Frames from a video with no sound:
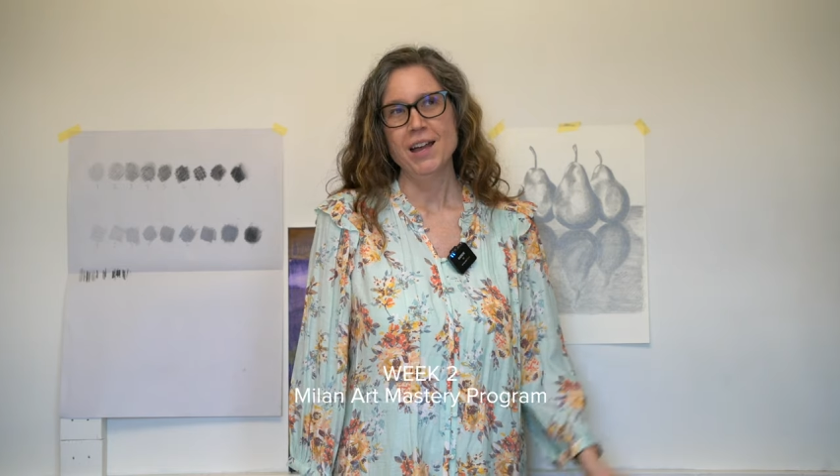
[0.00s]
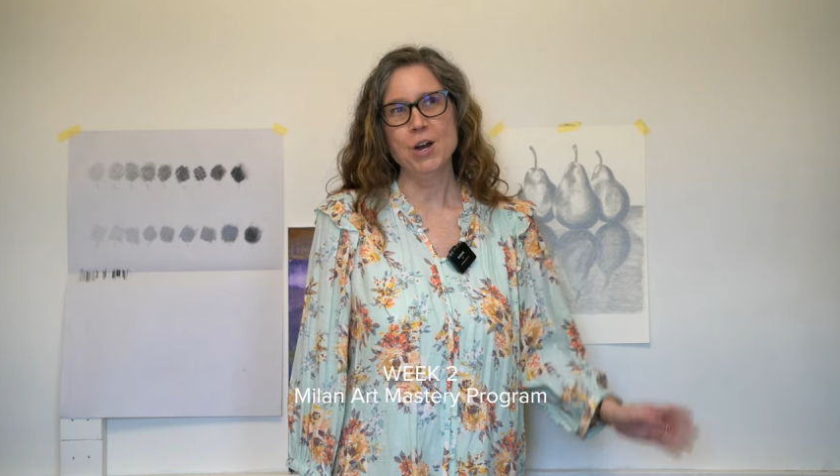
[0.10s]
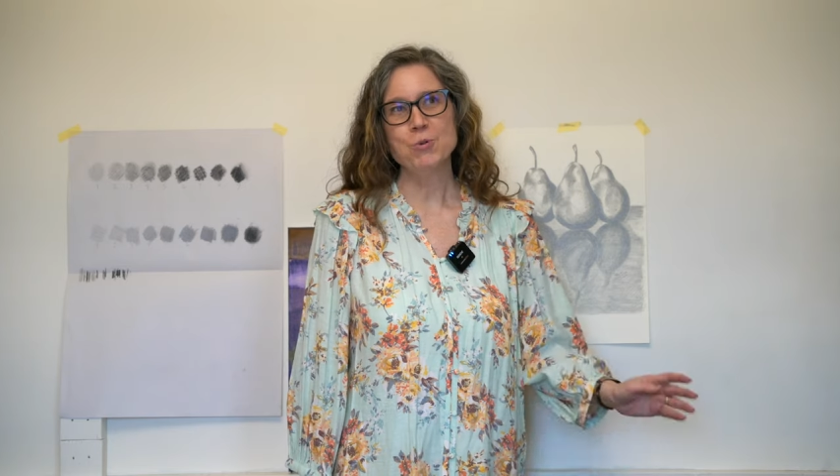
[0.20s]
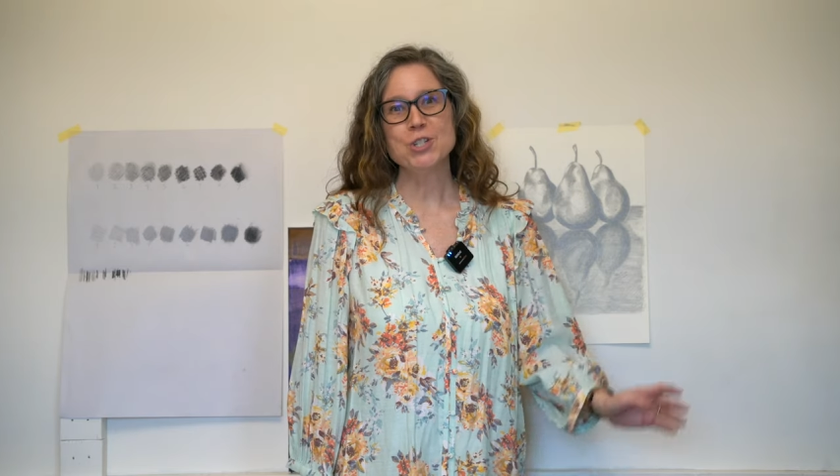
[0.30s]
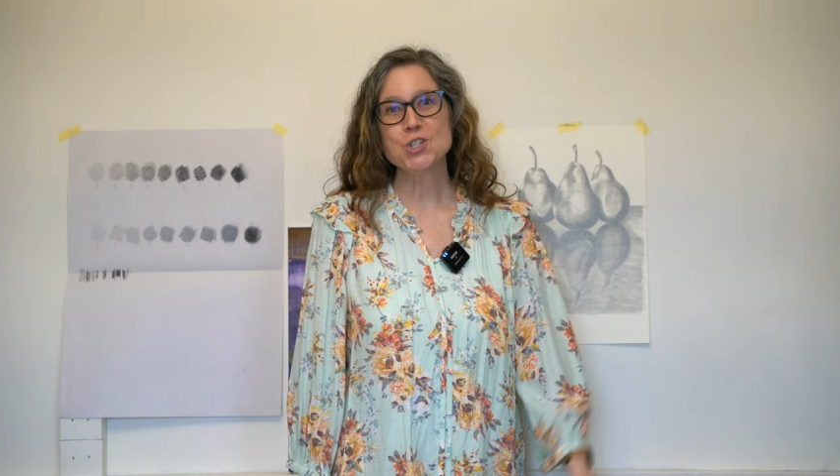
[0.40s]

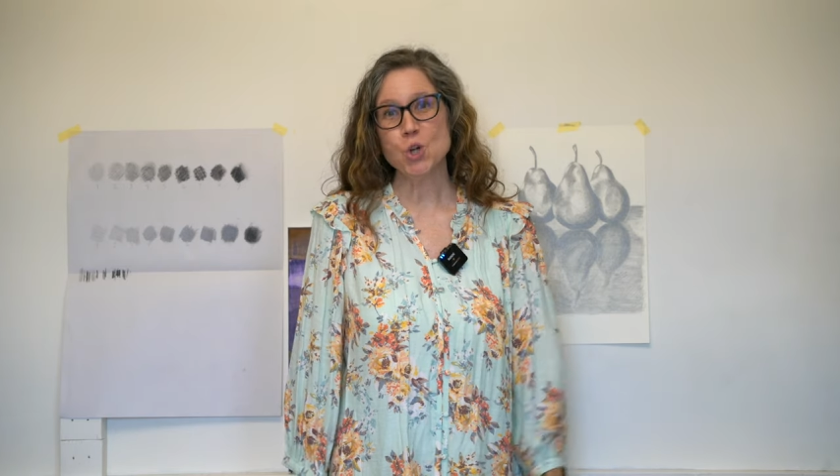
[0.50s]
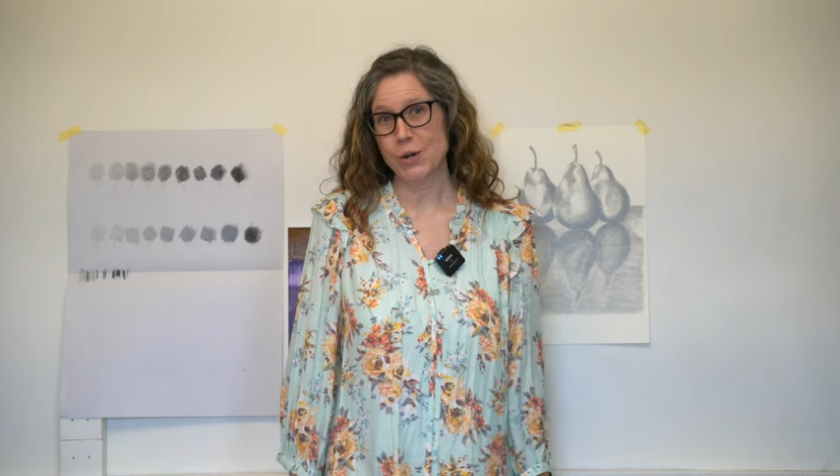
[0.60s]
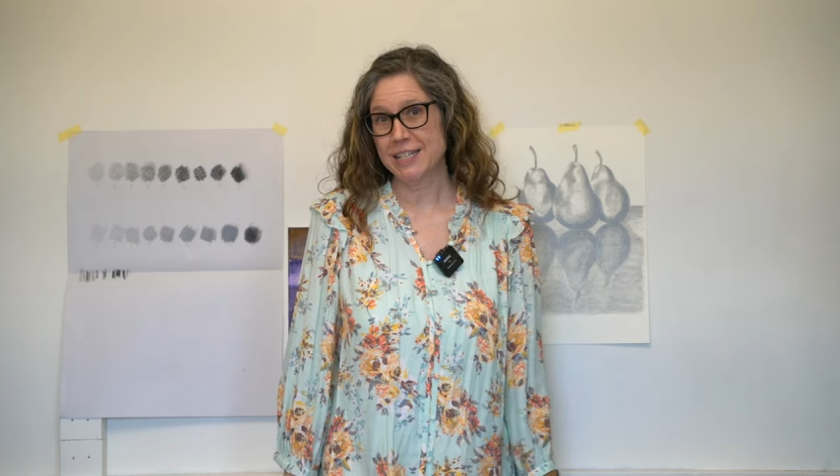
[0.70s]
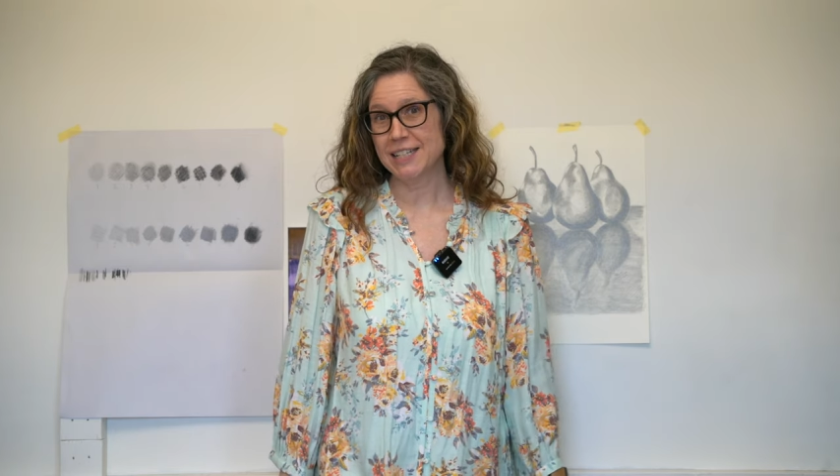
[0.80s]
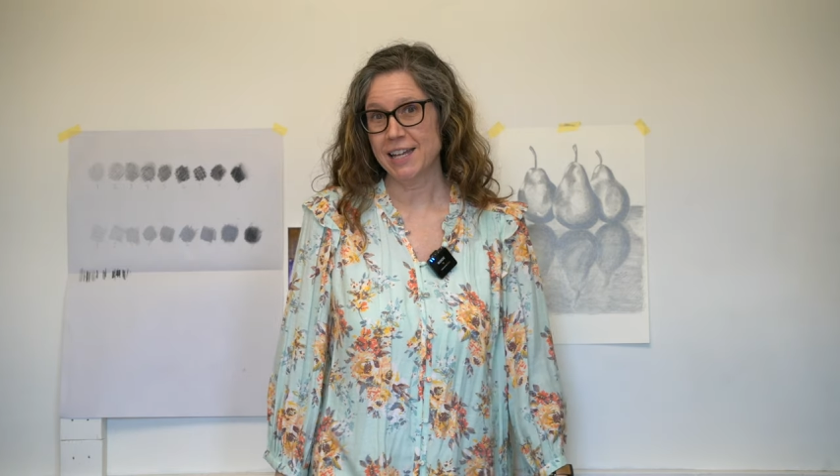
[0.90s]
I was so
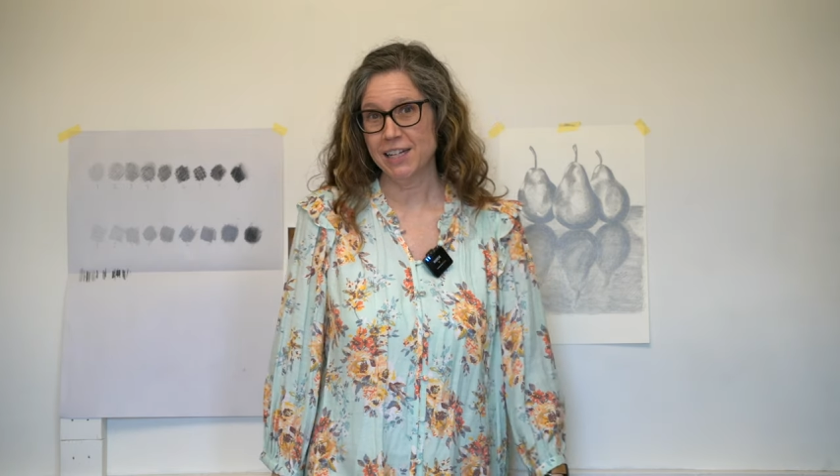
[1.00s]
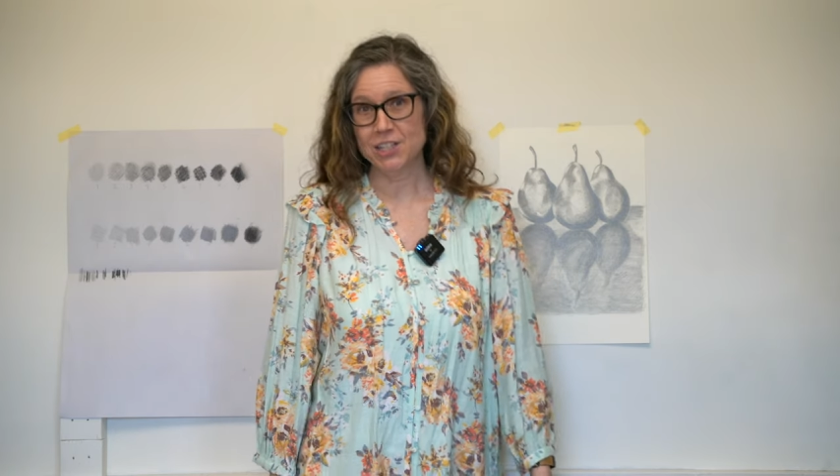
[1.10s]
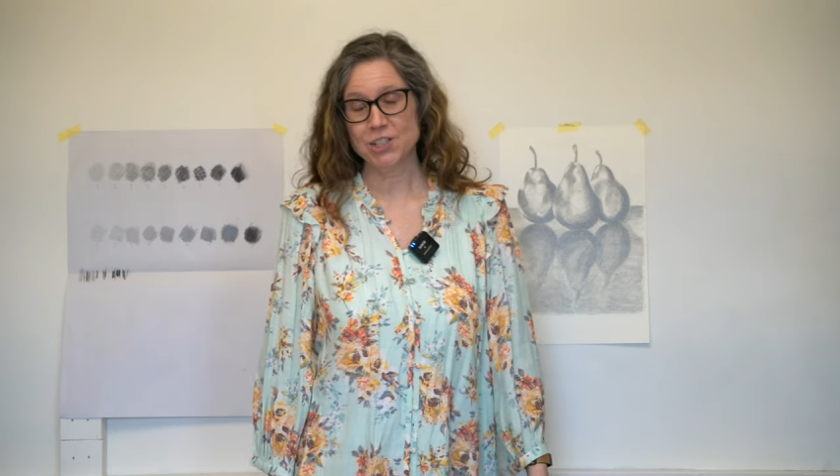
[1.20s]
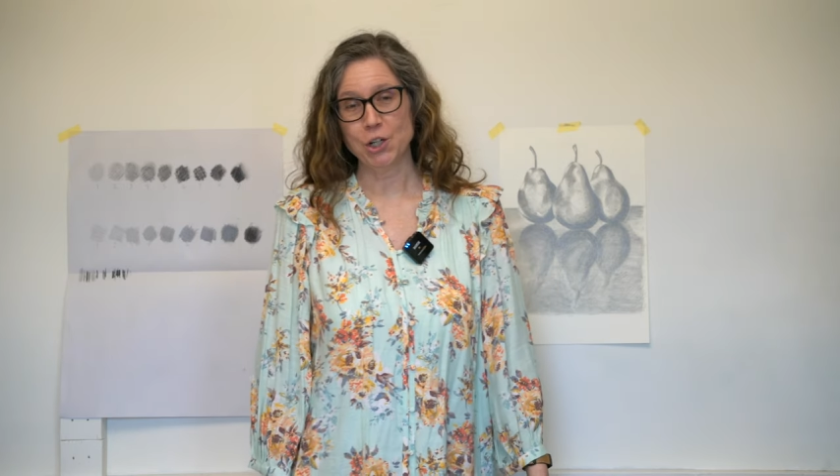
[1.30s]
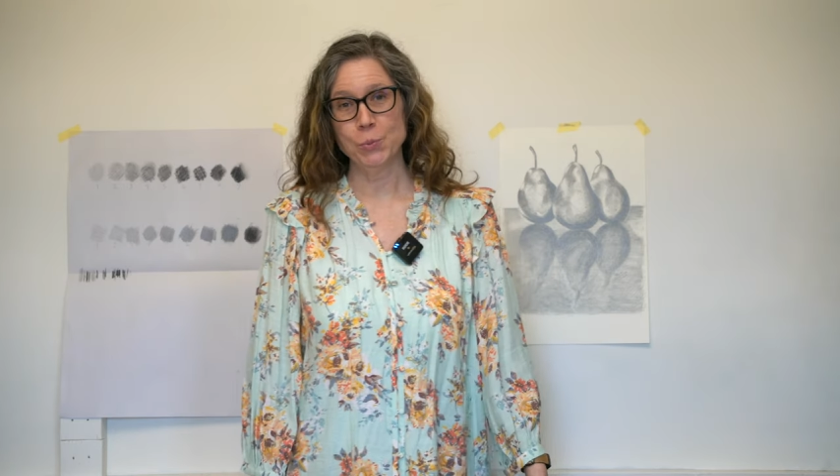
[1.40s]
excited to
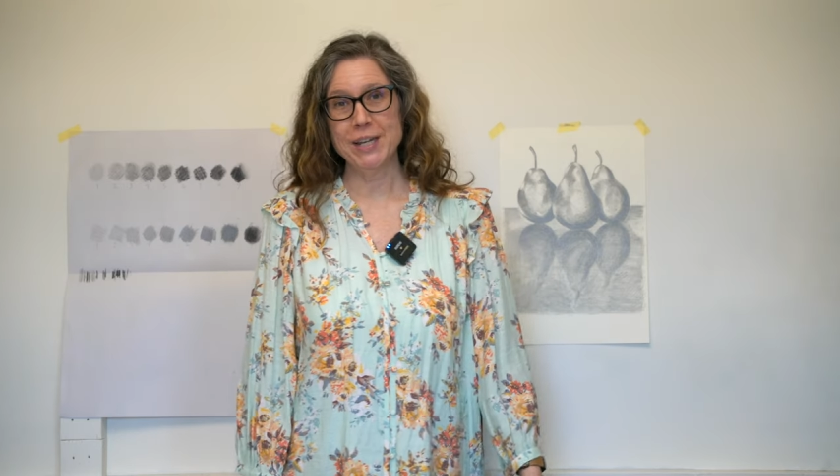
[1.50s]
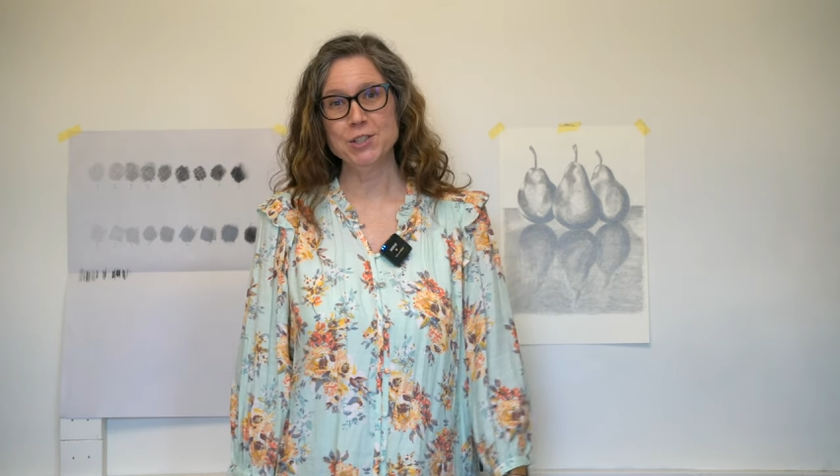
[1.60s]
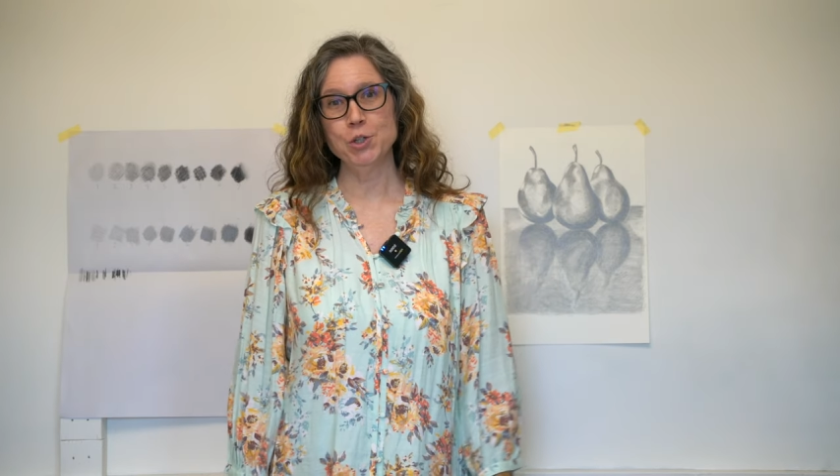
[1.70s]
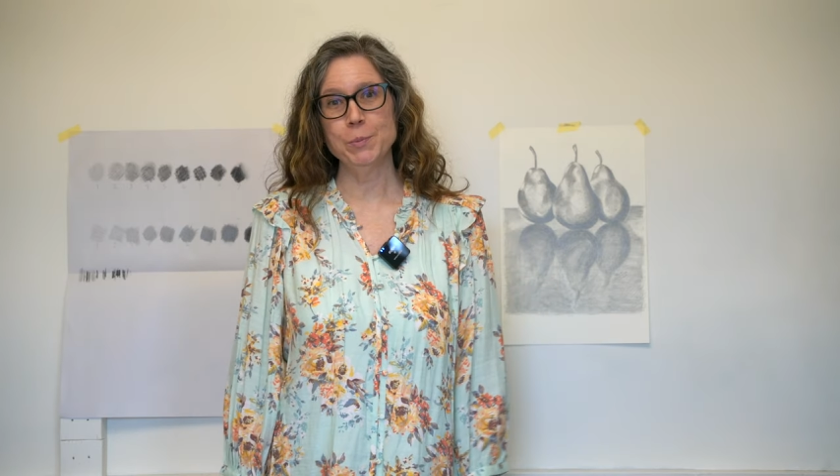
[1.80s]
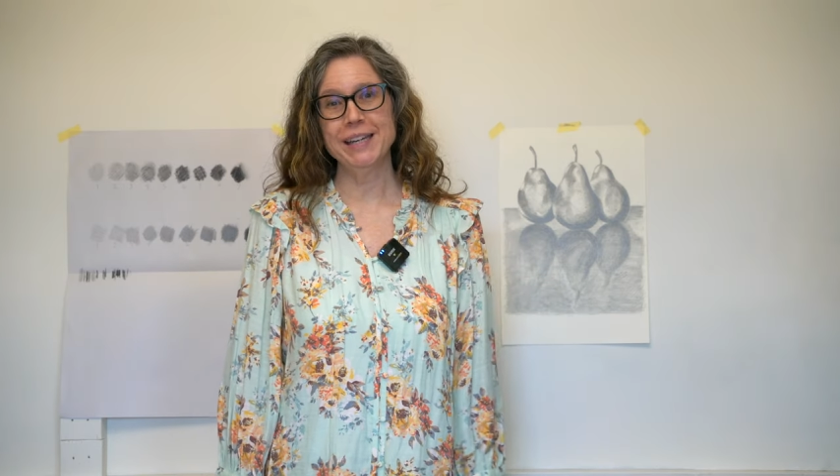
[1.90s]
start week
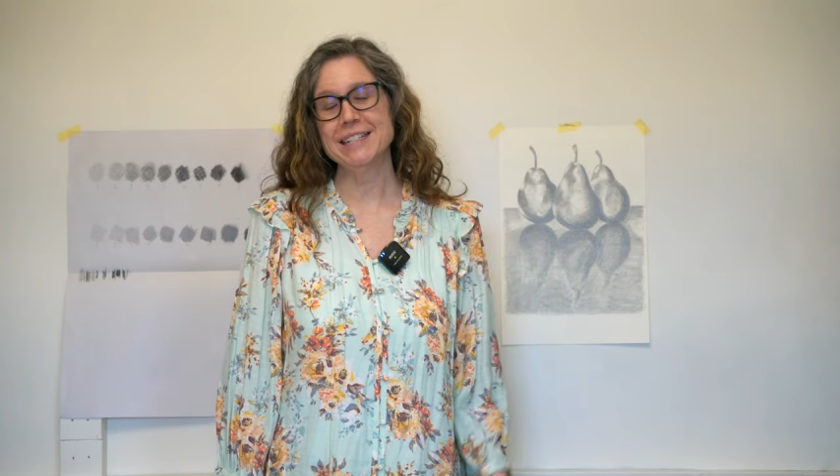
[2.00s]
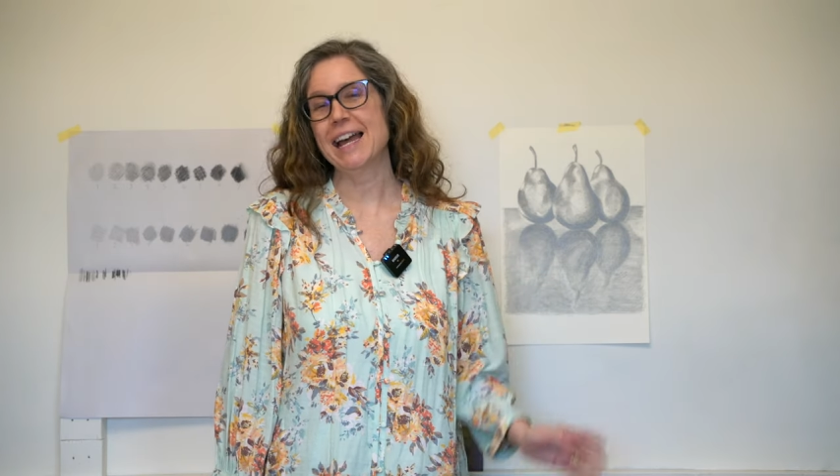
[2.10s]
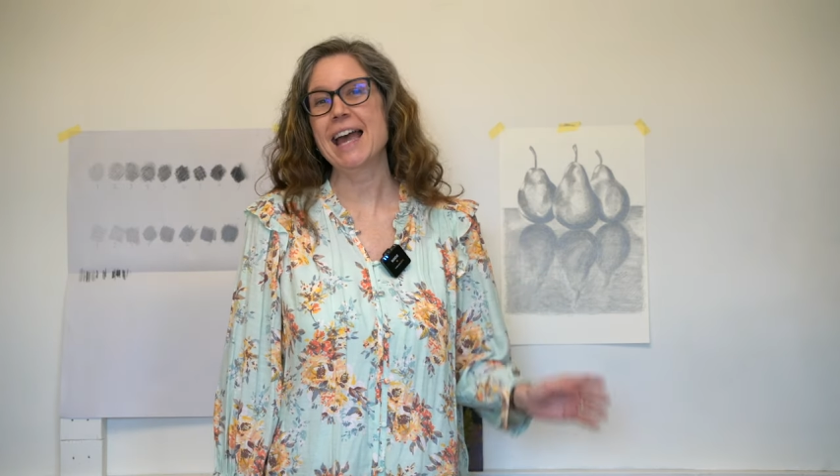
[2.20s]
two because I